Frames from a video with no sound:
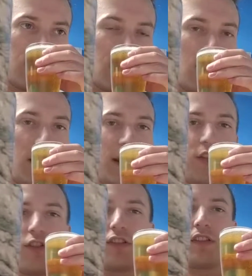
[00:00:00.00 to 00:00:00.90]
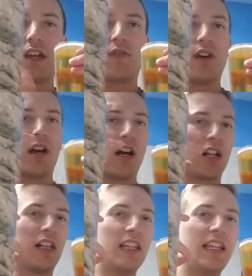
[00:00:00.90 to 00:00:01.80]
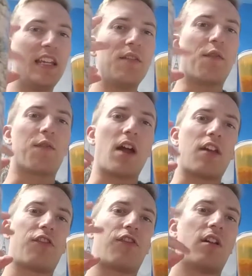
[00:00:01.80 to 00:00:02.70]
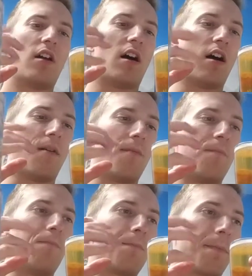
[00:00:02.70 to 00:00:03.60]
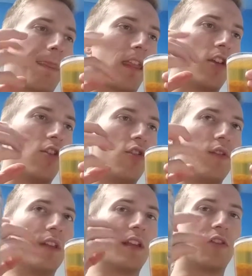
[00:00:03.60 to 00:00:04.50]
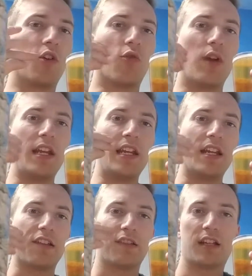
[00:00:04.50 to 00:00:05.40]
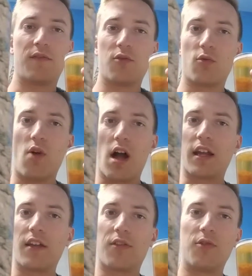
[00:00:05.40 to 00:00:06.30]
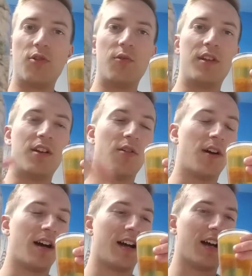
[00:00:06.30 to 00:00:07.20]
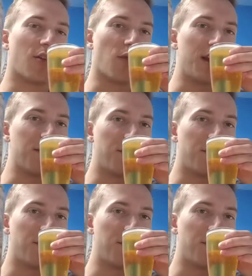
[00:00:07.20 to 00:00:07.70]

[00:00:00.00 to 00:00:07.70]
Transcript: It's just like a clean, fresh, you get like the graininess, like if you're walking through, a grain